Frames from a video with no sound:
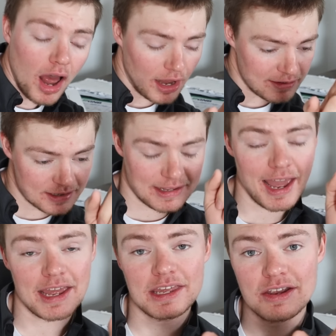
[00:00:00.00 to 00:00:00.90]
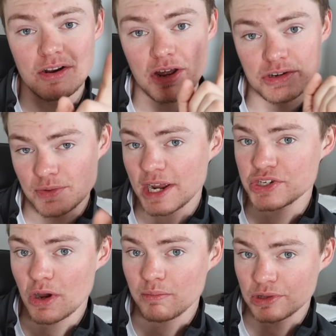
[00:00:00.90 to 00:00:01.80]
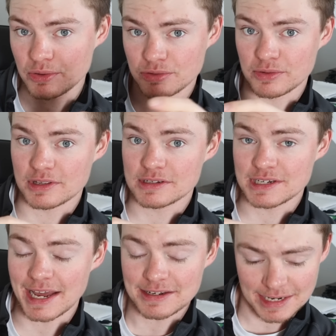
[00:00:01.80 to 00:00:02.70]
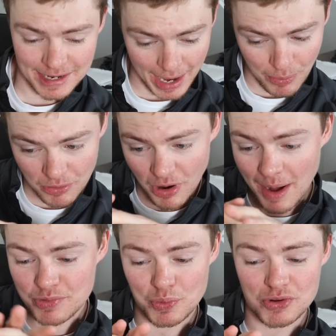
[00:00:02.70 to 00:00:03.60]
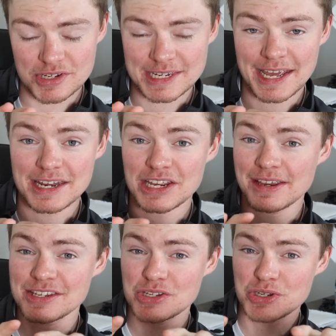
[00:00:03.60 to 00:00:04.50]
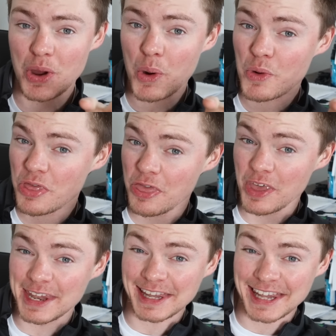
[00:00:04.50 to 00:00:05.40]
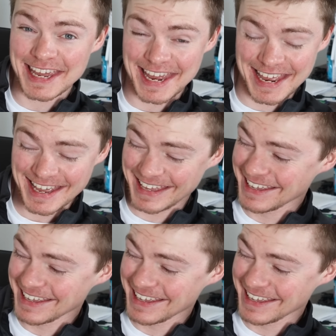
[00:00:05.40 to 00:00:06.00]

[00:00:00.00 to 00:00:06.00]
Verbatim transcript: us, that year a derecho blew through the state and our crops were standing so thinly,